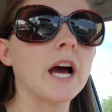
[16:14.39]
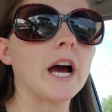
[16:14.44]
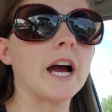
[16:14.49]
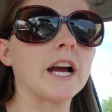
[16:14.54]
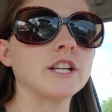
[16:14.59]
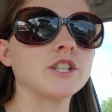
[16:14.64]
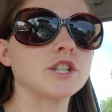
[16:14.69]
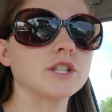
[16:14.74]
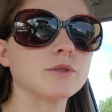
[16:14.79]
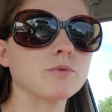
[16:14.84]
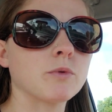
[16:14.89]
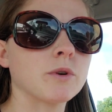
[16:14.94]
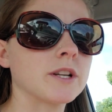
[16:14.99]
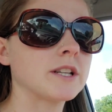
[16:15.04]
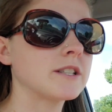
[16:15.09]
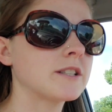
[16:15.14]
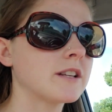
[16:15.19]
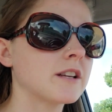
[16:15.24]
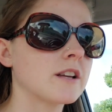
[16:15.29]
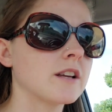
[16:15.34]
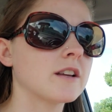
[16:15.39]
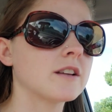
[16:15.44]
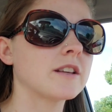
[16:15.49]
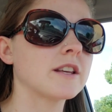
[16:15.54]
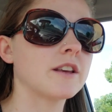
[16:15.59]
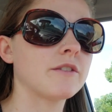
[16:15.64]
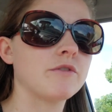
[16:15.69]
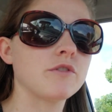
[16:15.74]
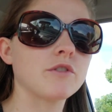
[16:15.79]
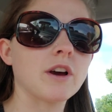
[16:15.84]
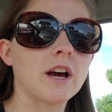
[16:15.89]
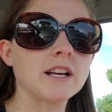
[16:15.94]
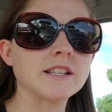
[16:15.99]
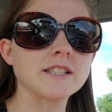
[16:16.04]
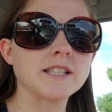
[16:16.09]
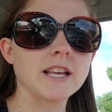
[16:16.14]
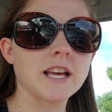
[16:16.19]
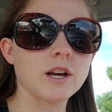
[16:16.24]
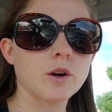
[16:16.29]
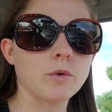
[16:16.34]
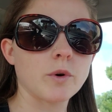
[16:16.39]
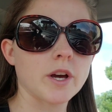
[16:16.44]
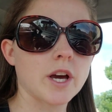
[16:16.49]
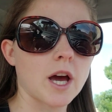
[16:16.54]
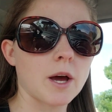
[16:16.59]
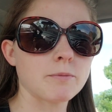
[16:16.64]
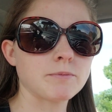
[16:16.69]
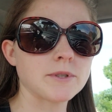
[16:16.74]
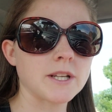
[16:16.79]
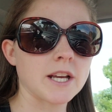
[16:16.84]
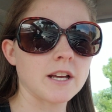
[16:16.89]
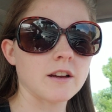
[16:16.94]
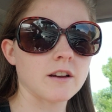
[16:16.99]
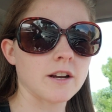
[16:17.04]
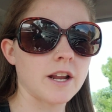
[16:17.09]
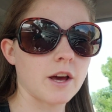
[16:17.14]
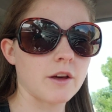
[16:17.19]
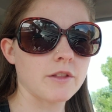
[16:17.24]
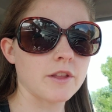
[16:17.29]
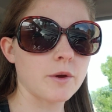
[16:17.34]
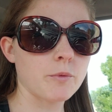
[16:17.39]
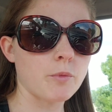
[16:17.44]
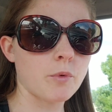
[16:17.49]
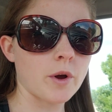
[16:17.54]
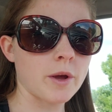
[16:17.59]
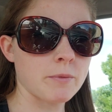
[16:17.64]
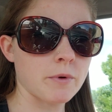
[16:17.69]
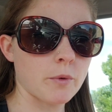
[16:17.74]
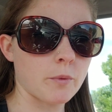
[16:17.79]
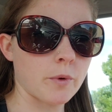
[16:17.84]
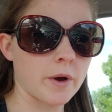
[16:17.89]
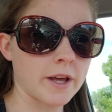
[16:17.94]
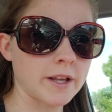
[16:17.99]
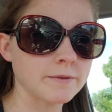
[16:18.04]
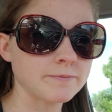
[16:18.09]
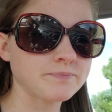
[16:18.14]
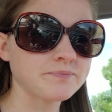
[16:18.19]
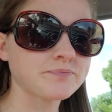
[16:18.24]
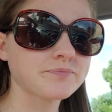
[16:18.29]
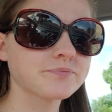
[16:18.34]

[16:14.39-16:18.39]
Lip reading: I just wanted to give you guys that quick update on how the appointment went,